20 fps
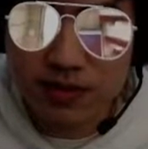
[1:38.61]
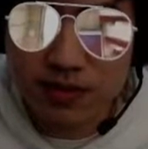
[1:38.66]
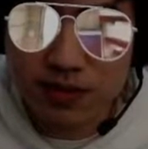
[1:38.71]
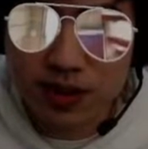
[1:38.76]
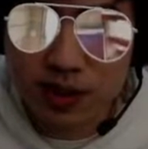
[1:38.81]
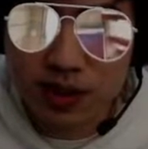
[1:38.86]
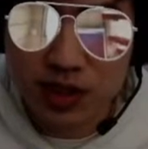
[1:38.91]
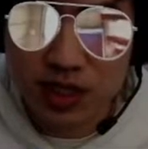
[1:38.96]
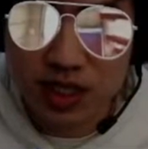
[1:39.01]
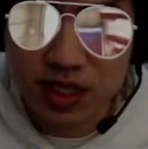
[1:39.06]

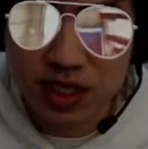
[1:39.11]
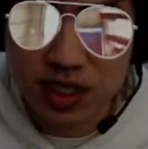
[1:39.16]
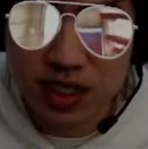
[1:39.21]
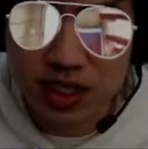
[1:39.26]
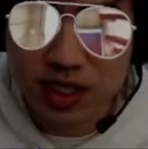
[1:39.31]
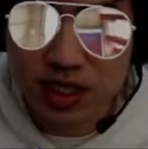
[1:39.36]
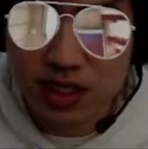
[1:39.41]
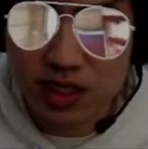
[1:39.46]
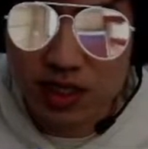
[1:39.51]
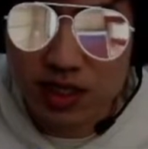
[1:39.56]
both the
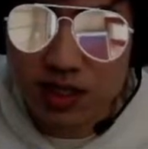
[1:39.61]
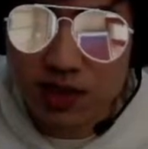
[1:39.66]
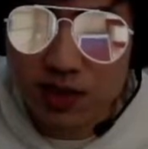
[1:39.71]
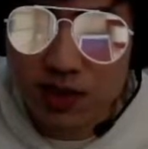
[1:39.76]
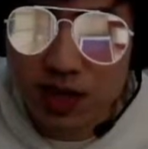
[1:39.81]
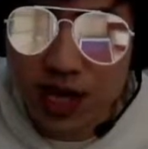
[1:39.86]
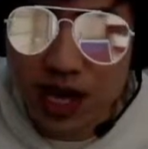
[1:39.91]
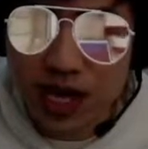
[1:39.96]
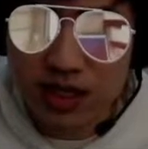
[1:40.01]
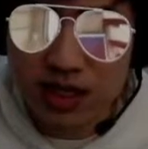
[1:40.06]
healing on
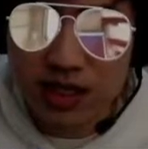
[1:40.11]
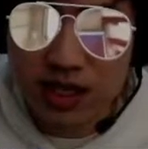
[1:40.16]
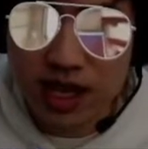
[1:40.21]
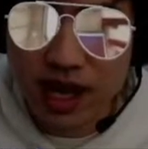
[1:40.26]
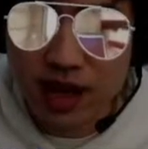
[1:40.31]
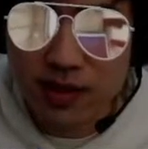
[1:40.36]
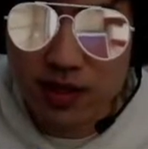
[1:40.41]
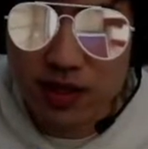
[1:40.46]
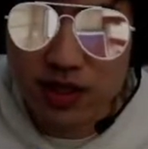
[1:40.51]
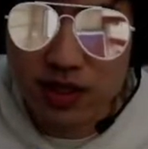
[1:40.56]
you and the
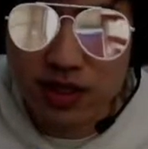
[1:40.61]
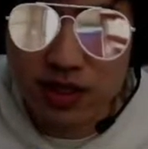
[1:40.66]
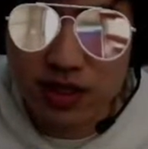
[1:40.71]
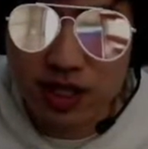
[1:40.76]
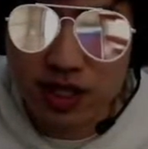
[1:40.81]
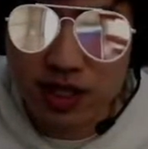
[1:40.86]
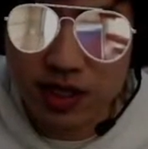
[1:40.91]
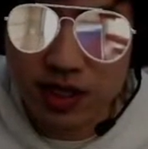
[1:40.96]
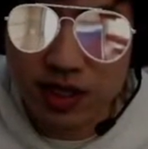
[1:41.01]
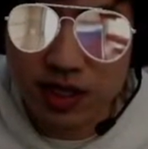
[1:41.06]
damage
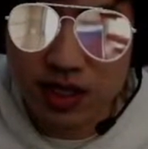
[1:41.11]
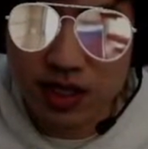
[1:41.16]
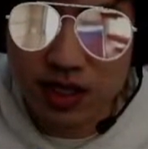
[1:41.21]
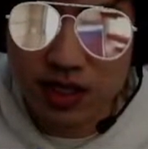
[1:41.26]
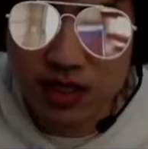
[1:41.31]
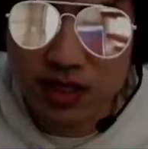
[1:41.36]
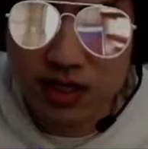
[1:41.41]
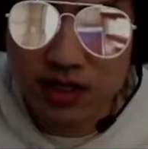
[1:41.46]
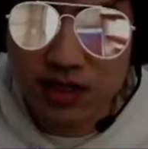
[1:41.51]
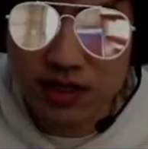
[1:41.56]
that your grenade
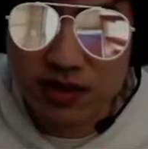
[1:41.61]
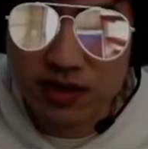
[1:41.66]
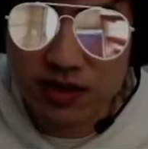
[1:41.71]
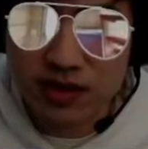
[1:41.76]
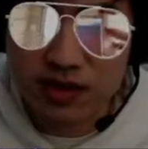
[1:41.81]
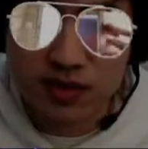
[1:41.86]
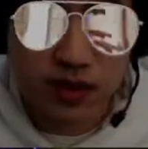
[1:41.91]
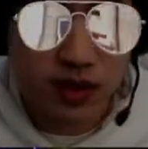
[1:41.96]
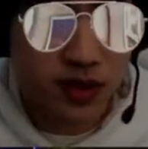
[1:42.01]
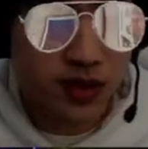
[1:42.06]
does to
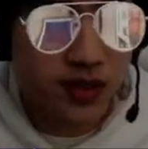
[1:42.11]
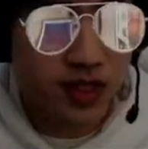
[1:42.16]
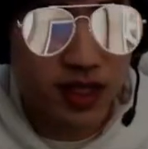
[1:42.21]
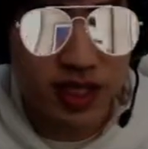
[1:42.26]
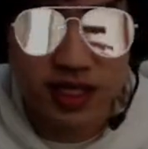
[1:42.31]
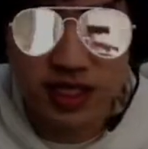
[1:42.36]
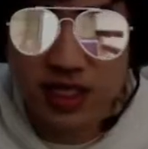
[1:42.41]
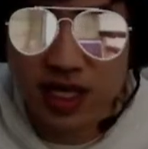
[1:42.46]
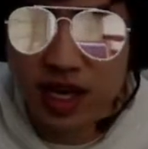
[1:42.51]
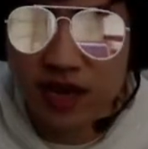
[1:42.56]
the person
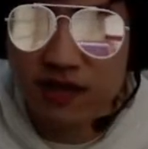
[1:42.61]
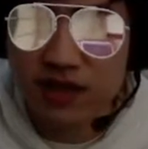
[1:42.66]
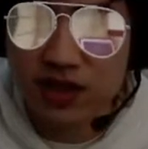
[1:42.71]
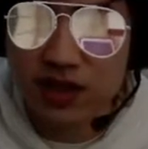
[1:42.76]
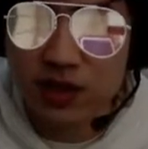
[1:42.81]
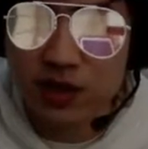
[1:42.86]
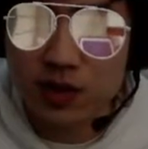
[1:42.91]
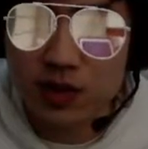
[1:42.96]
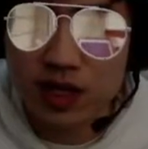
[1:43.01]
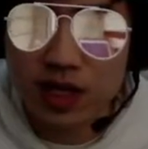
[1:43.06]
that's diving
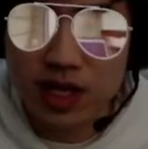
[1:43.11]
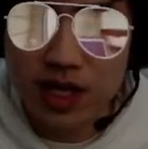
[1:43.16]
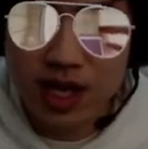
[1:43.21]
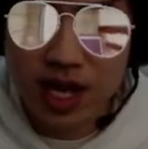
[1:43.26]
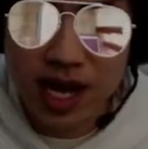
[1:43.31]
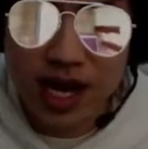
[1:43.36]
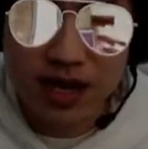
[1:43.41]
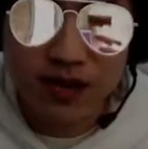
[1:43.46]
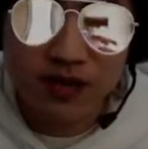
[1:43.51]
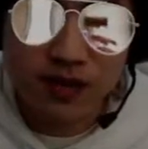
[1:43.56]
you.
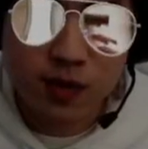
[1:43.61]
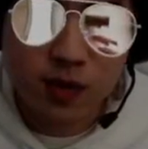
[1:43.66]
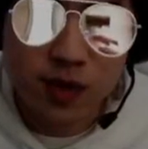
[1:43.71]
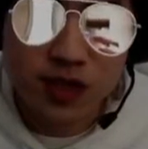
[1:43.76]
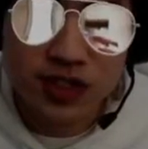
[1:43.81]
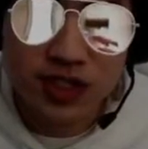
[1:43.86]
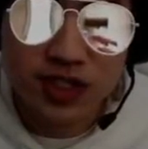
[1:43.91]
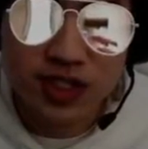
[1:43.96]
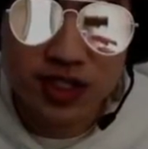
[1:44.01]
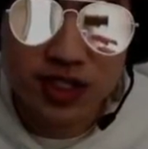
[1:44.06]
And of
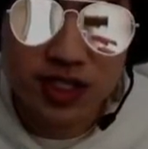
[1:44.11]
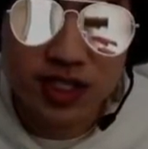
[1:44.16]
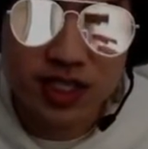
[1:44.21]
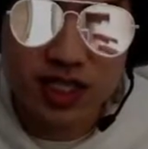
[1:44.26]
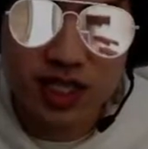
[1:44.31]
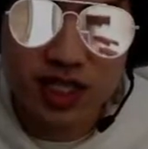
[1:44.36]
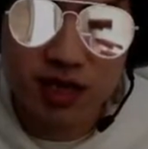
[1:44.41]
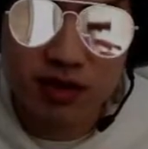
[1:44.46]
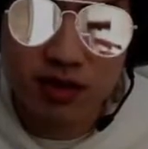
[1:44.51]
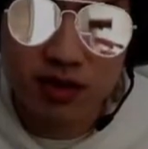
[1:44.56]
course, just in
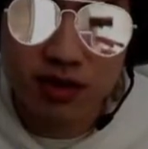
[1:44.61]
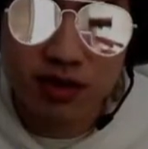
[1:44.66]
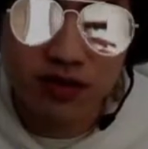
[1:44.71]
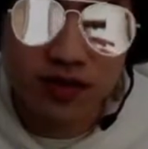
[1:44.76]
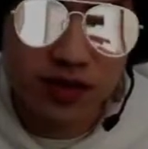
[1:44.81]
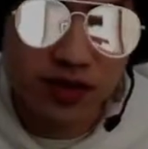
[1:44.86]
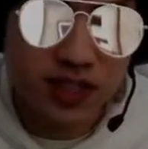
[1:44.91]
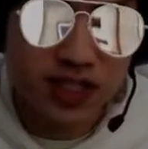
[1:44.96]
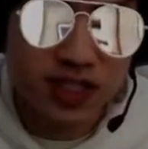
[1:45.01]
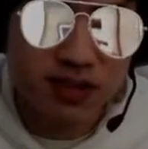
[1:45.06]
general, if
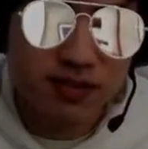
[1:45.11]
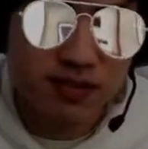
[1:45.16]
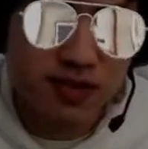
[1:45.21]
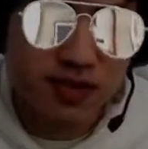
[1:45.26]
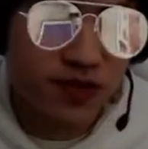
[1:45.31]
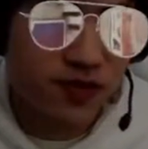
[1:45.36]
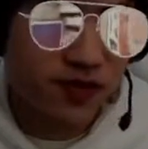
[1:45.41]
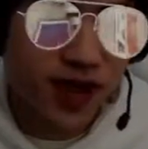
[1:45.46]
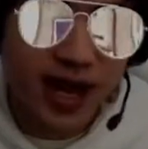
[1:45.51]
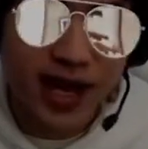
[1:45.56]
your
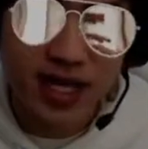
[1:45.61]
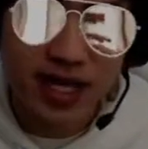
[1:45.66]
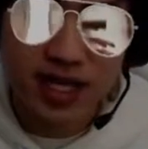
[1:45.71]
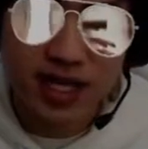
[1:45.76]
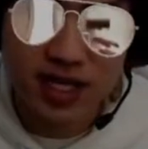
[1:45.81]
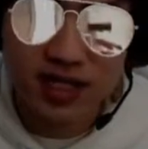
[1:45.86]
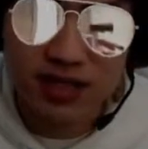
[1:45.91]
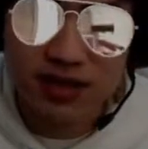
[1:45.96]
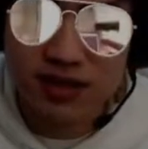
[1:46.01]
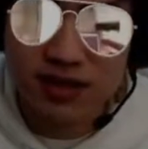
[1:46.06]
team's fighting
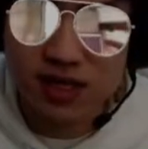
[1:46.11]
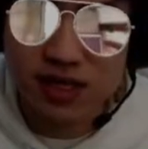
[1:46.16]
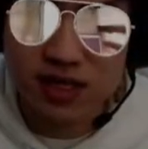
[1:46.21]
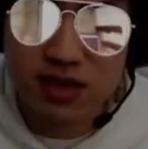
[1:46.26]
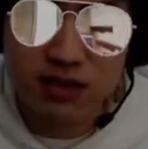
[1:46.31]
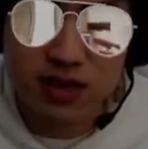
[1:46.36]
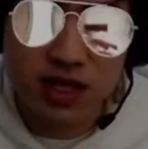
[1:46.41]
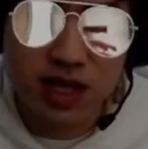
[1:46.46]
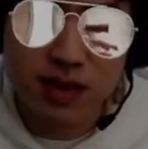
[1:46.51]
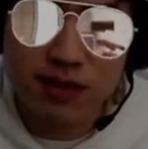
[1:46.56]
and you see them
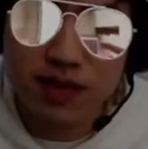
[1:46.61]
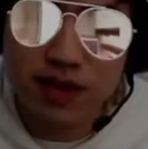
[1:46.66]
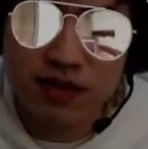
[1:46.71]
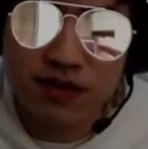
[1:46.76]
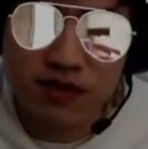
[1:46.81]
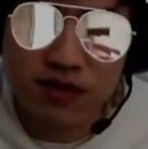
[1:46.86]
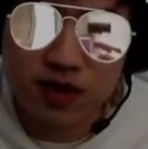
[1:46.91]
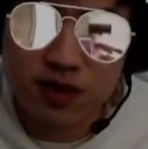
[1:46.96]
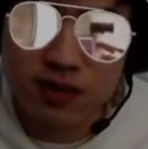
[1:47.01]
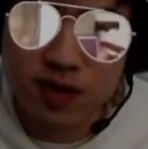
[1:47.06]
clump up
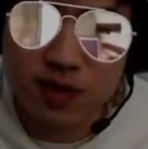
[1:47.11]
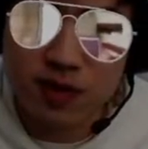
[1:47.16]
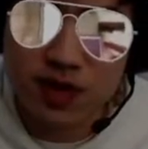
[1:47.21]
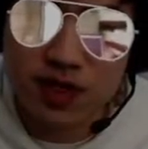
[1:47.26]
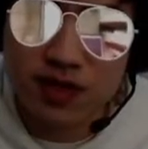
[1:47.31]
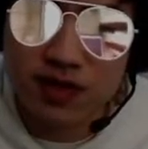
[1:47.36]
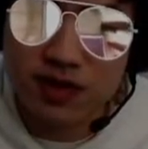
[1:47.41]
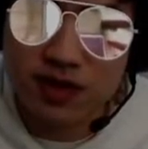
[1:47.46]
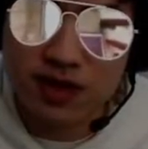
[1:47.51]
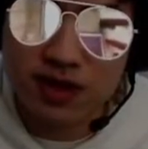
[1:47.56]
for a moment,
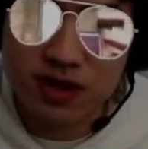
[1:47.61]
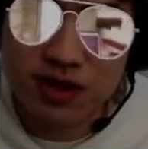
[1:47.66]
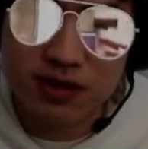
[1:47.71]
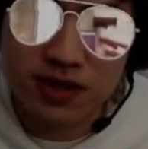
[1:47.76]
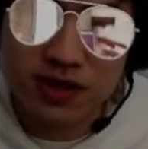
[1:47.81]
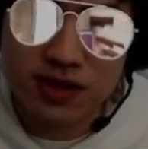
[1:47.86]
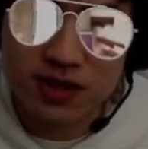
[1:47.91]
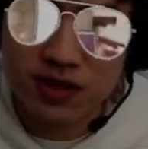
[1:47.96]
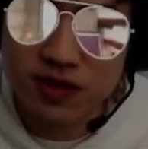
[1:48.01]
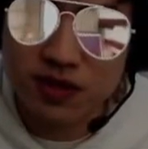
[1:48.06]
you can
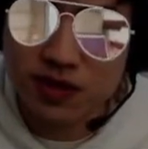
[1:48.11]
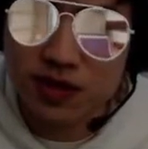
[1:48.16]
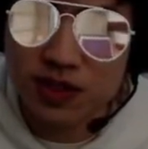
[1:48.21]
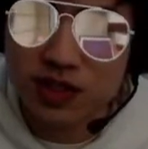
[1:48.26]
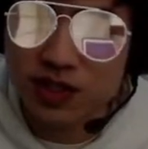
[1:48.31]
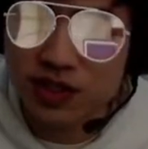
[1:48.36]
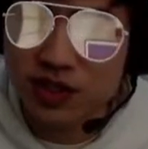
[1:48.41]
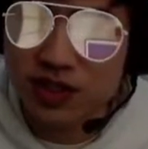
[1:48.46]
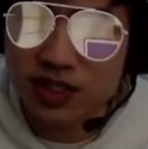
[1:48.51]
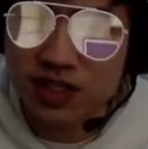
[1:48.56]
always just throw it
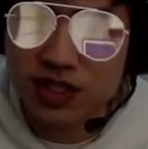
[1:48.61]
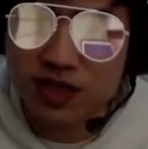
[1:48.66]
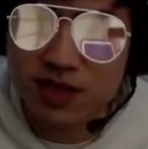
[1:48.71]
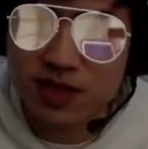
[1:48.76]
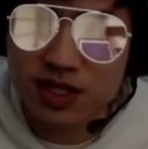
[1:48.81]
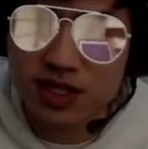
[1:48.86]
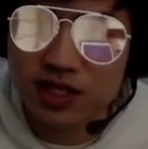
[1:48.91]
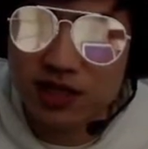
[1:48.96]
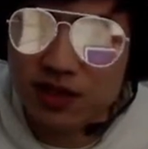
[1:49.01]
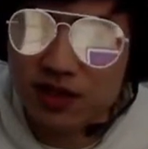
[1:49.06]
to your team and
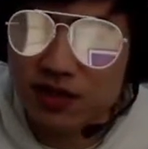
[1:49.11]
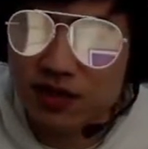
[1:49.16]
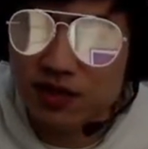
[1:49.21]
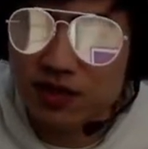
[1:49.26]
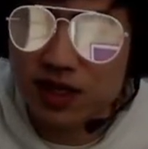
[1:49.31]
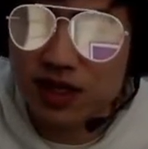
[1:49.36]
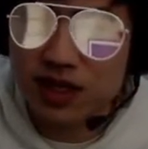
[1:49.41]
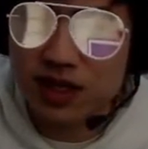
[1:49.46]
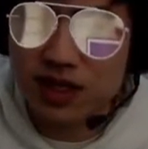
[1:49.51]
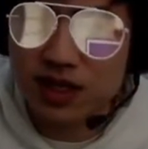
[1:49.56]
heal them
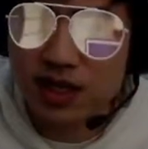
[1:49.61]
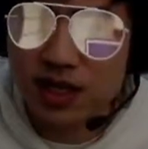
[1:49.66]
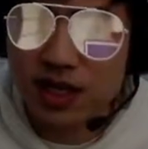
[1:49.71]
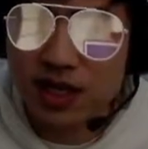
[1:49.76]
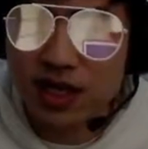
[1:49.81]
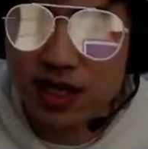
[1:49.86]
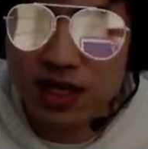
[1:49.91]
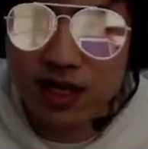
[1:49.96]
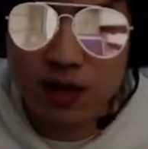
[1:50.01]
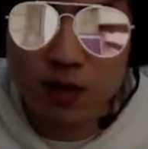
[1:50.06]

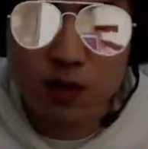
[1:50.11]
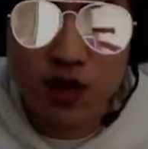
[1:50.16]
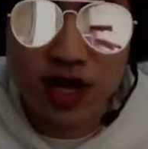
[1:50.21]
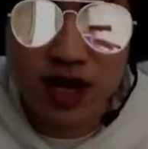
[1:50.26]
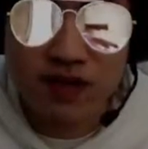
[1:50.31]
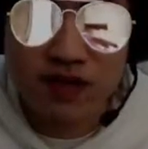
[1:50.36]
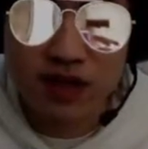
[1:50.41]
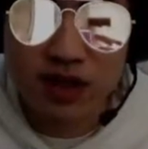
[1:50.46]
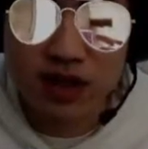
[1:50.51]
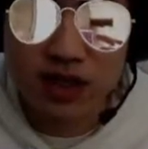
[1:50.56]

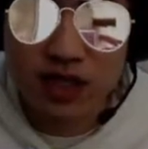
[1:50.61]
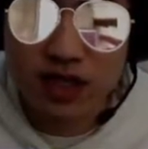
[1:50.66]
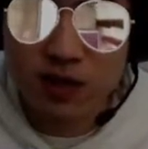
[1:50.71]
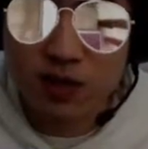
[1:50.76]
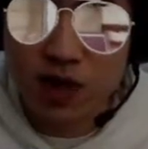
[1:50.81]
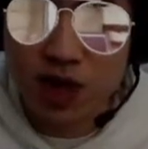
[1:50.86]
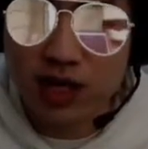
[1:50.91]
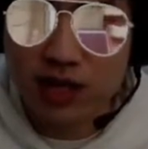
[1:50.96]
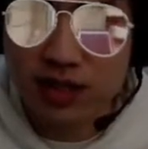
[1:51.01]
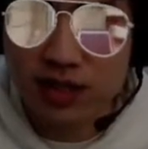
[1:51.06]
whenever you
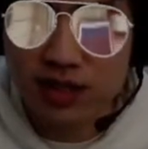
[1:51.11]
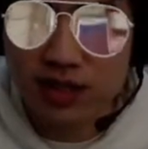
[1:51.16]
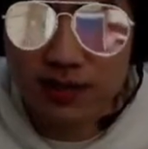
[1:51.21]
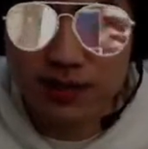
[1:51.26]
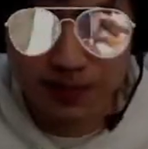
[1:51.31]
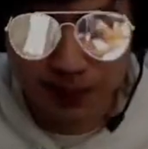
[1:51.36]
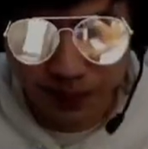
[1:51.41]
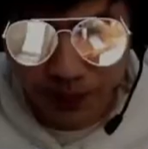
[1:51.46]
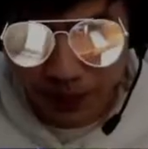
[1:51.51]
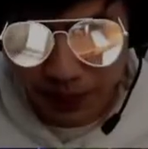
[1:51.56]
want.
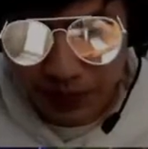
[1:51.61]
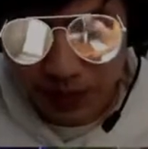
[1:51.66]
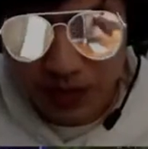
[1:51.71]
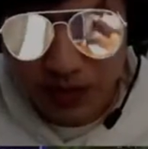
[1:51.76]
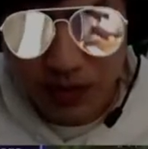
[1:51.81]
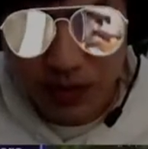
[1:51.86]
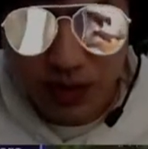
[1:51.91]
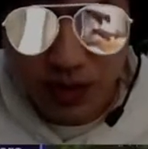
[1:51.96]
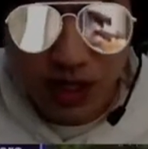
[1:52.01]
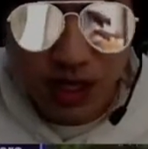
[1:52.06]

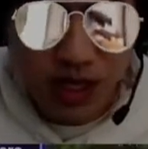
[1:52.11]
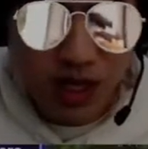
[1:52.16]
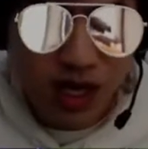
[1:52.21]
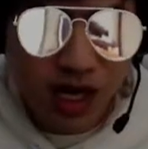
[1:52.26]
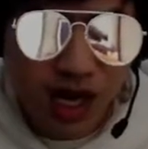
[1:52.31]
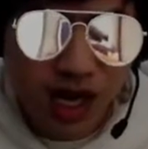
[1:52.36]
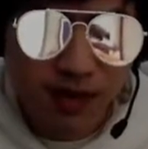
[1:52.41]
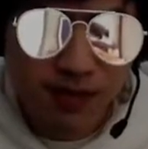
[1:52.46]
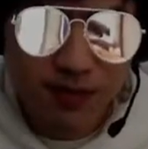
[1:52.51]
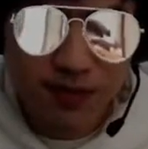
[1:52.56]
Alright,